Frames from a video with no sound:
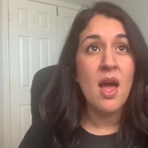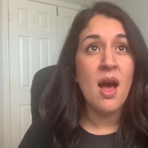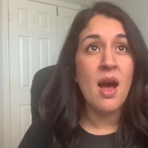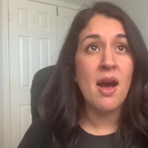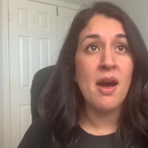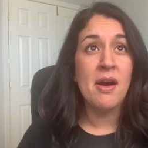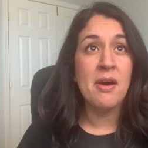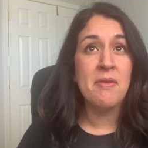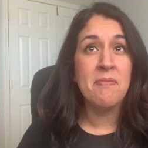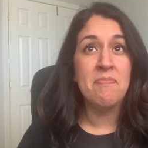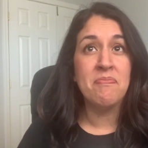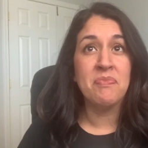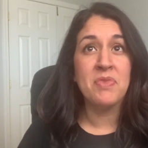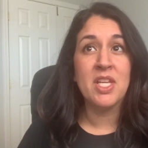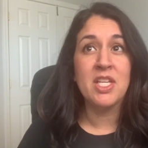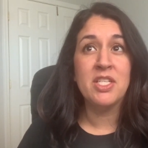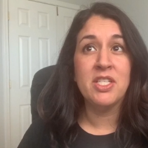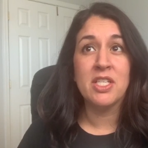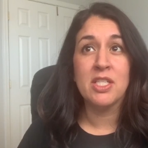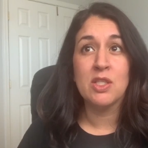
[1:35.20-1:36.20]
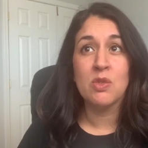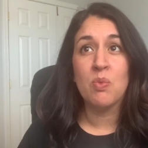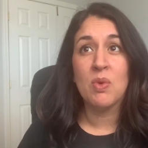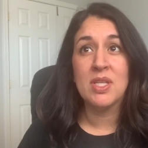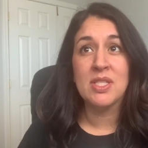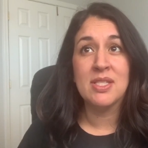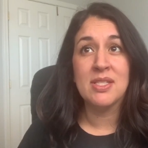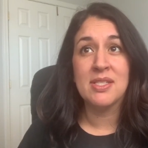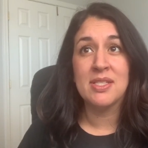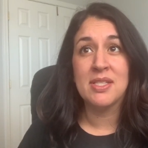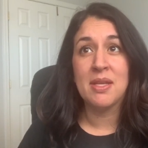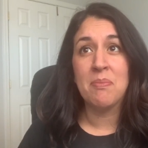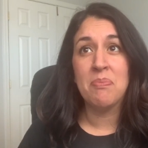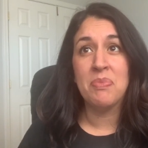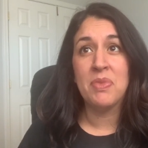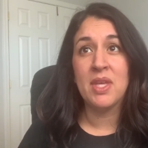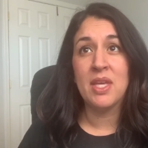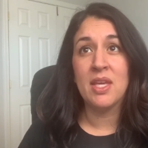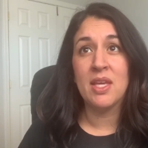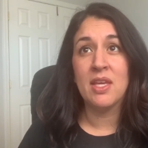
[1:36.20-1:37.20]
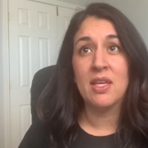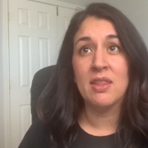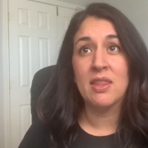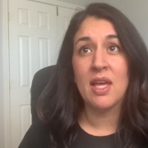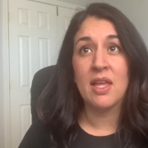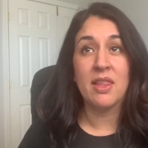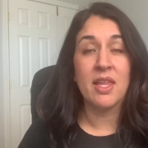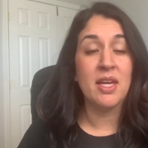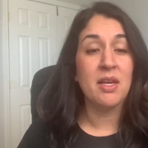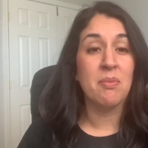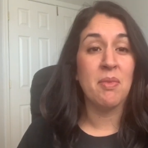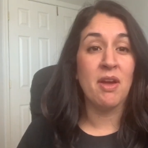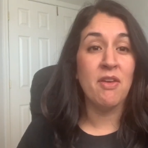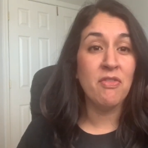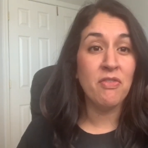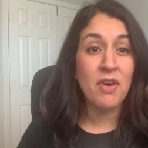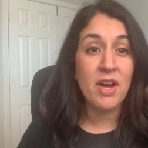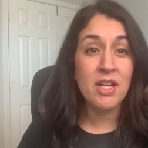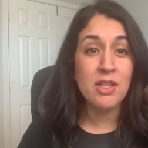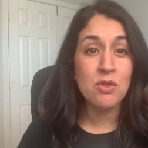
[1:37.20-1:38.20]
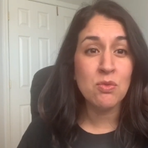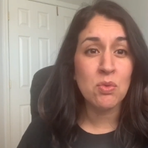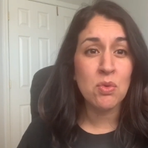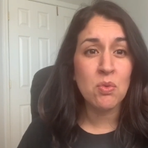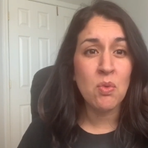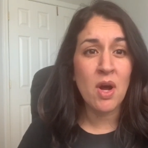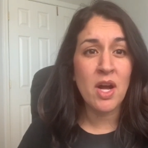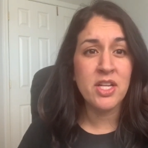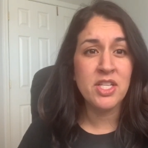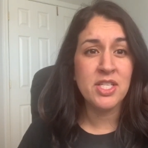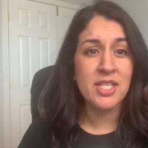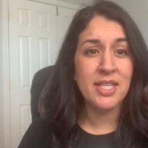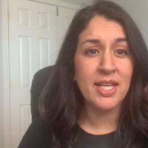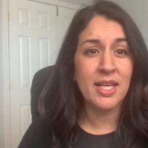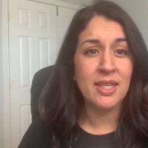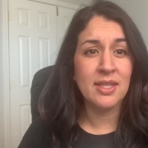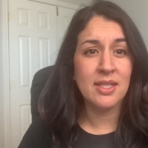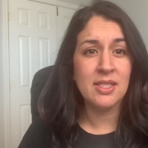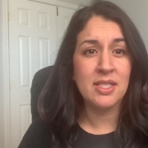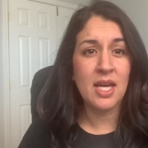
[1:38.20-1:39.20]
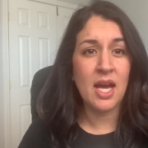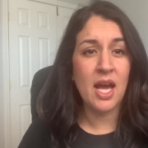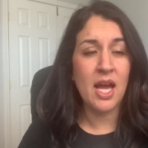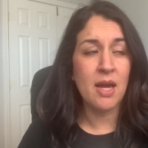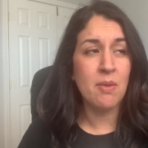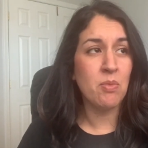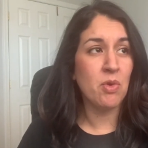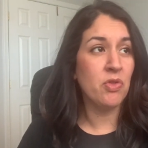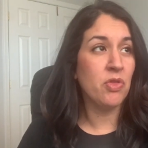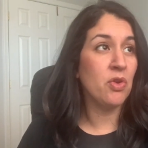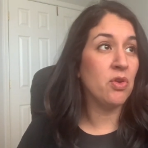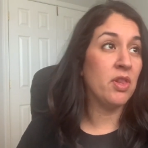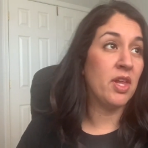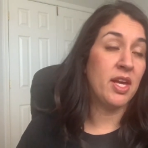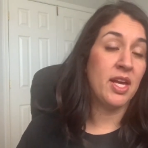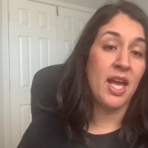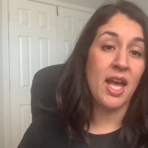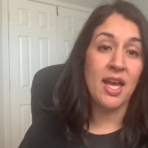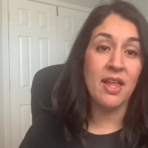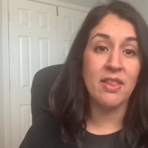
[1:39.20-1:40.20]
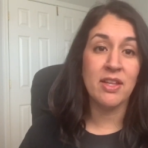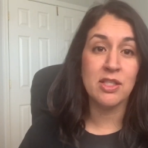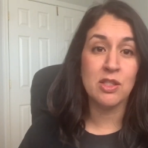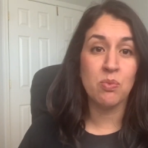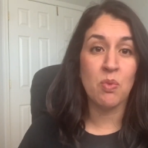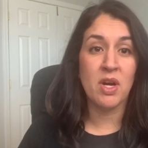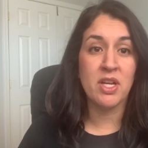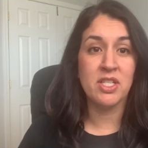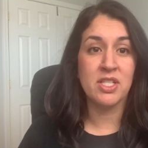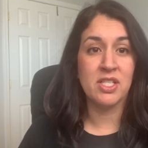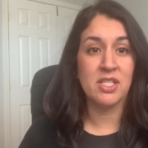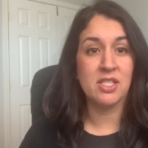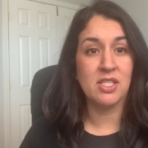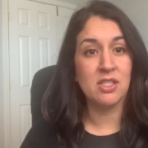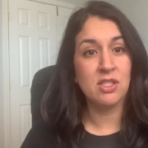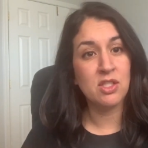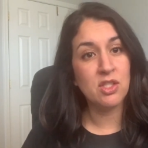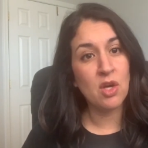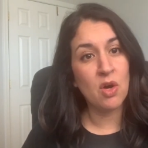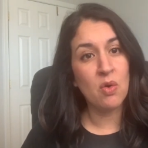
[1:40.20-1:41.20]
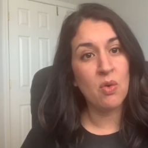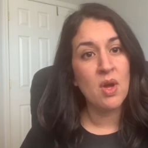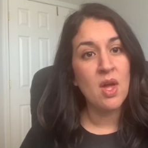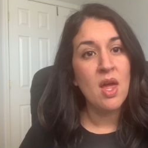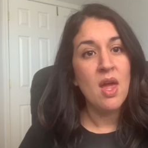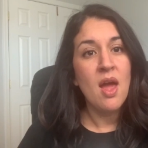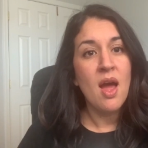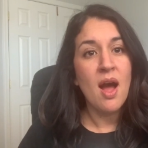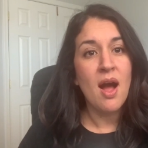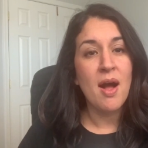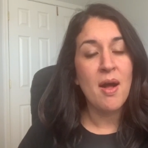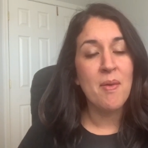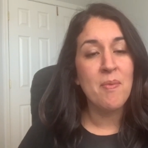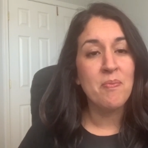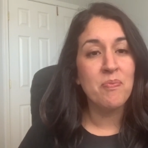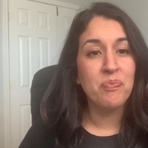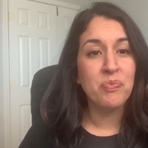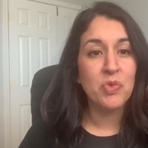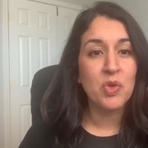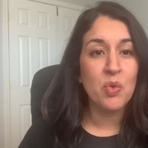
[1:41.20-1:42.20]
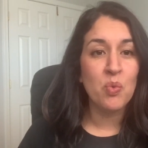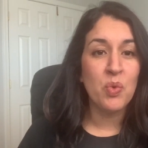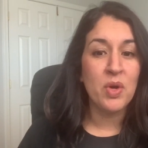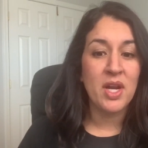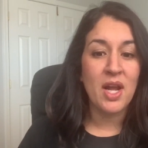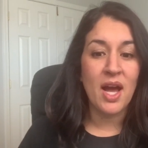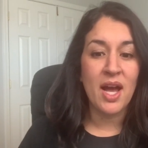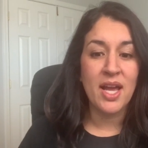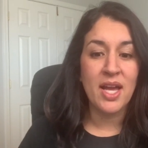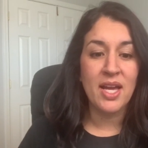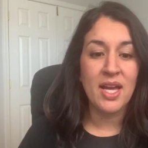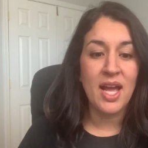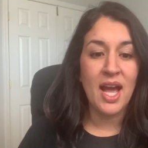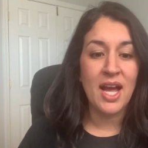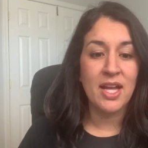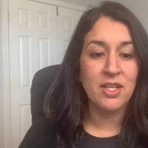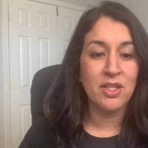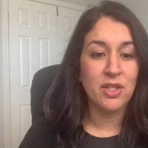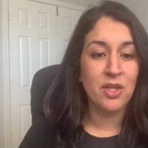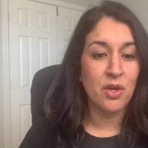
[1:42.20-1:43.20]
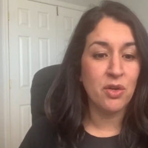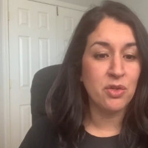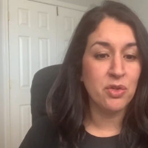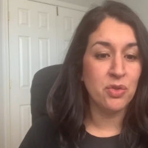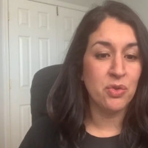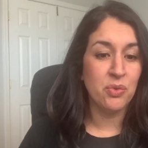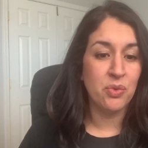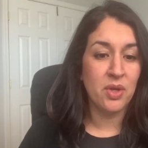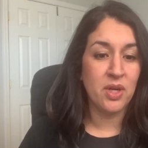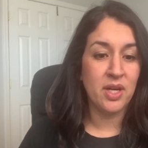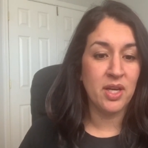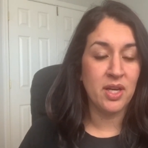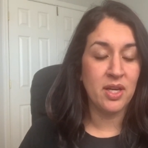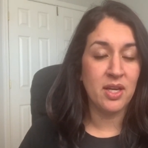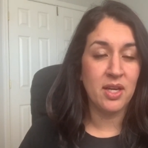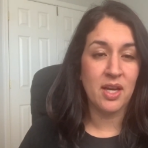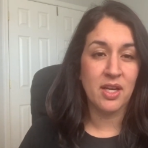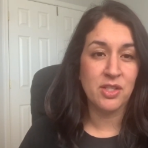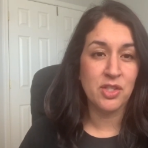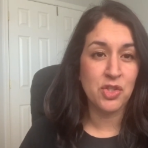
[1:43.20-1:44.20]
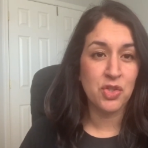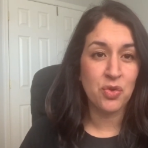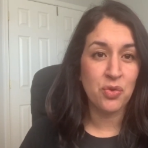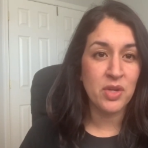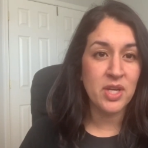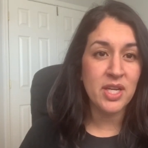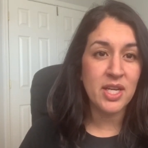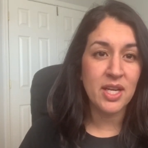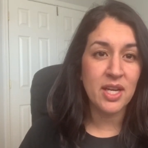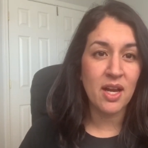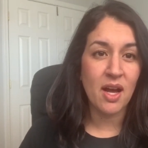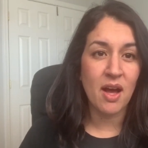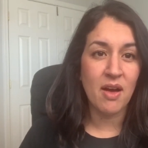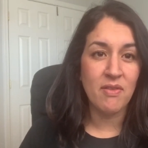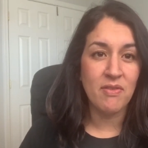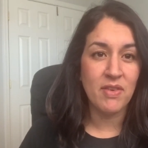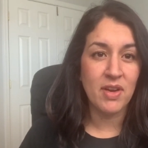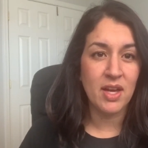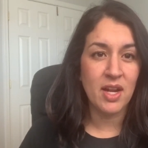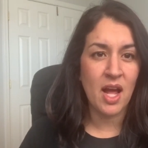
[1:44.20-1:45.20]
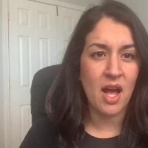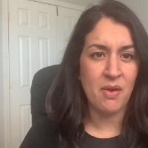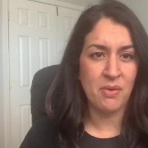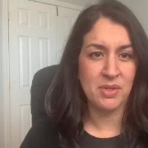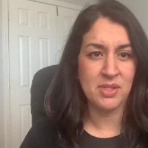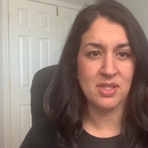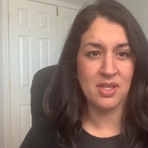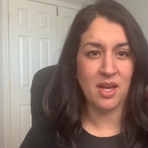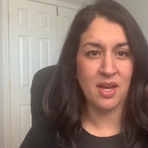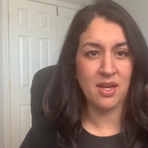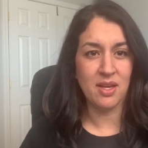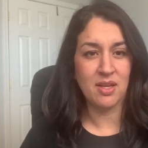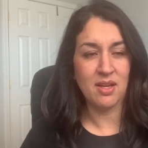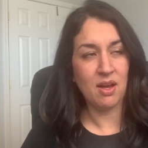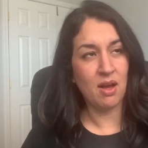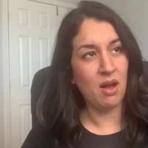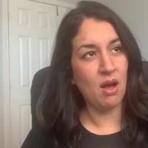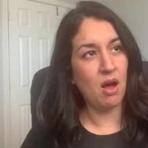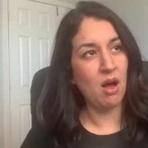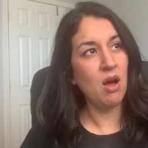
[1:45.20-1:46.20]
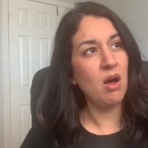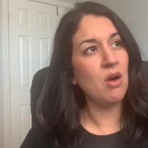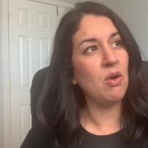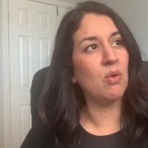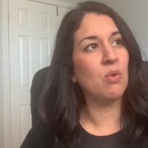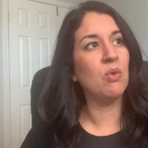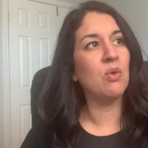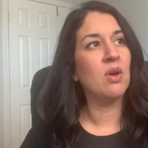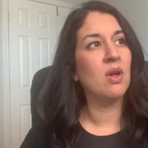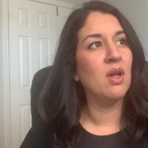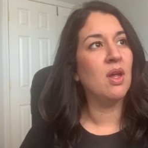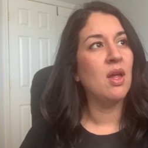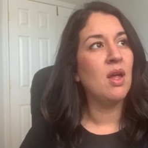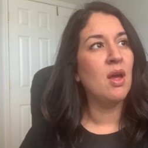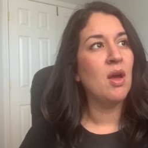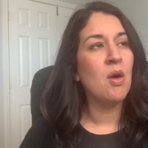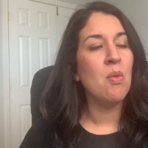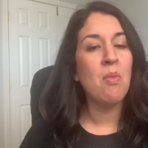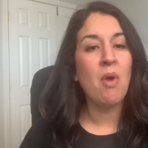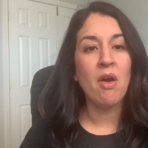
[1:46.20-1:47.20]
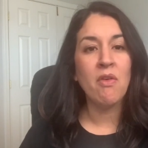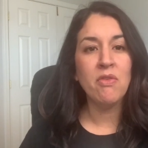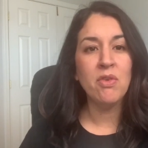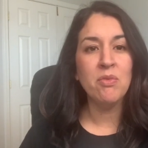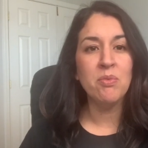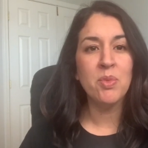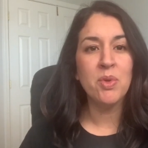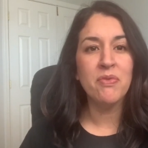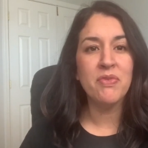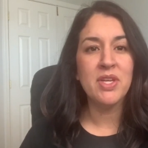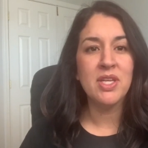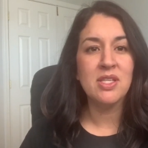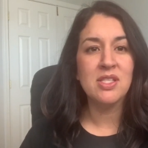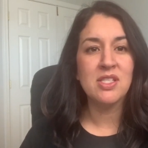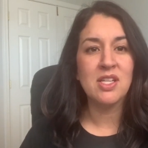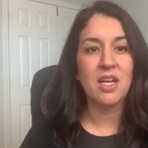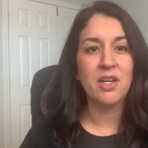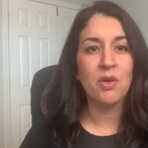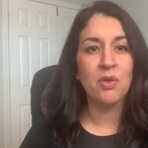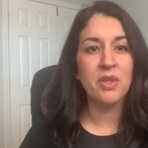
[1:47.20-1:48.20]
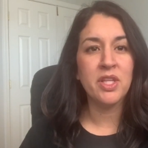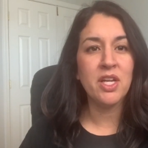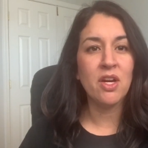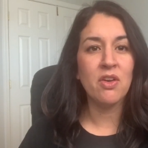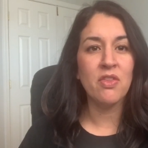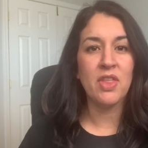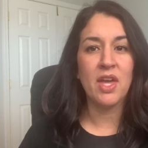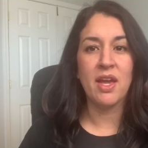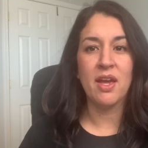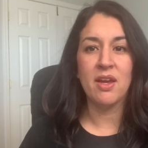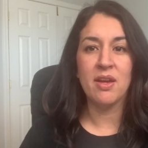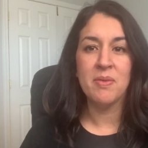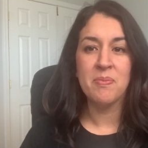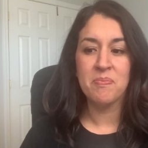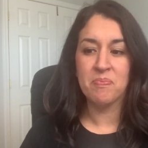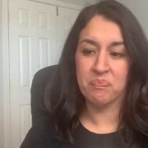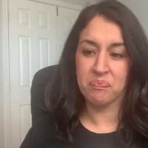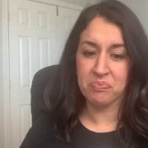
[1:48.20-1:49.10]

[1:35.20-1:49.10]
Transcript: um, it just wasn't something that like my friends were watching at the time and they're like hey let's watch this and so um, when I had to go to a, a screening of it I was like oh Marvel movies not only are they